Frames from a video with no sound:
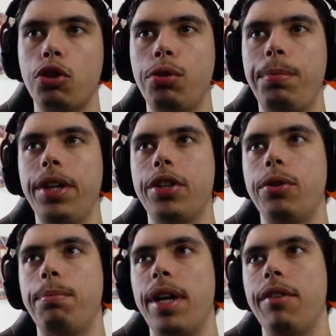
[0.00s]
could be a
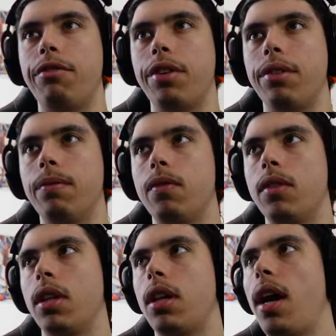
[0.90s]
good benefit.
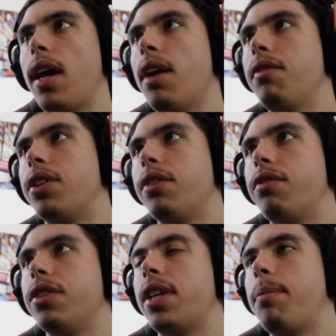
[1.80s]
I have a
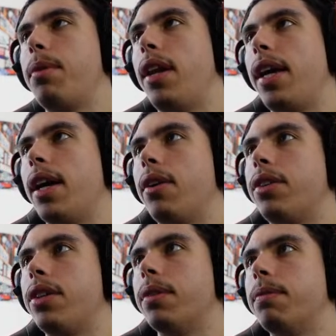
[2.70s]
different type of
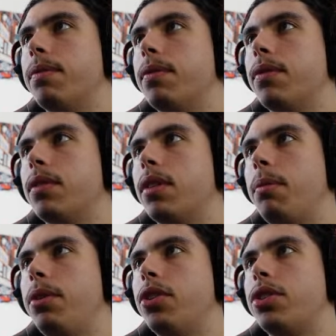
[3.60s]
layout here.
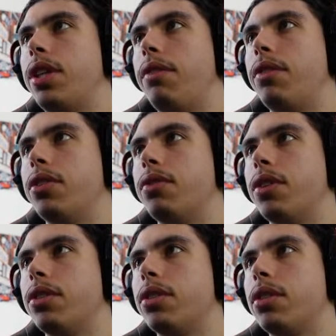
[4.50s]
Let me just save this
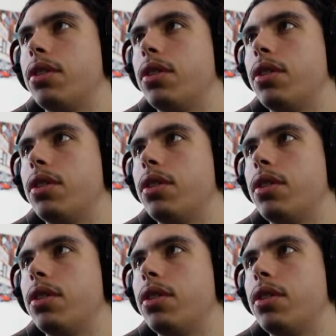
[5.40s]
first.